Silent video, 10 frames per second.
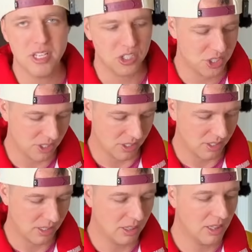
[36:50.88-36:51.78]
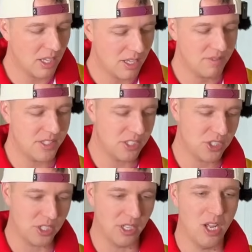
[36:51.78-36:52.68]
this shirt. Love this
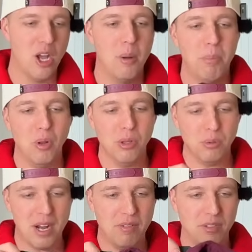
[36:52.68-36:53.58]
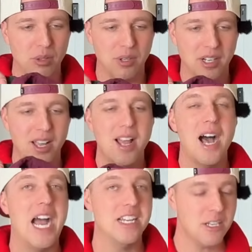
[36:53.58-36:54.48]
shirt. Polo Ralph Lauren.
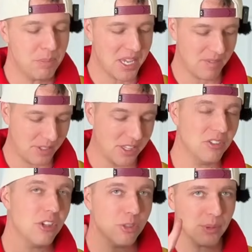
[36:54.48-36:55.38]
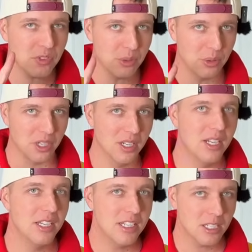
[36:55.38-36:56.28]
I did pay up for, there's a thrift store
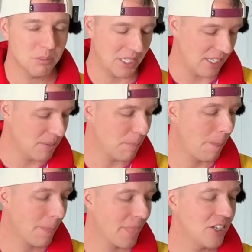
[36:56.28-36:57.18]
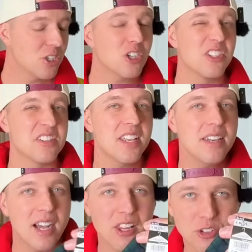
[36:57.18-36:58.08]
near me. Charges
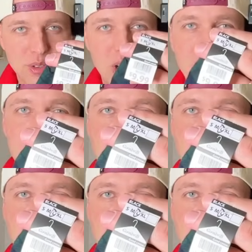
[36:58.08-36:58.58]
$10 for all their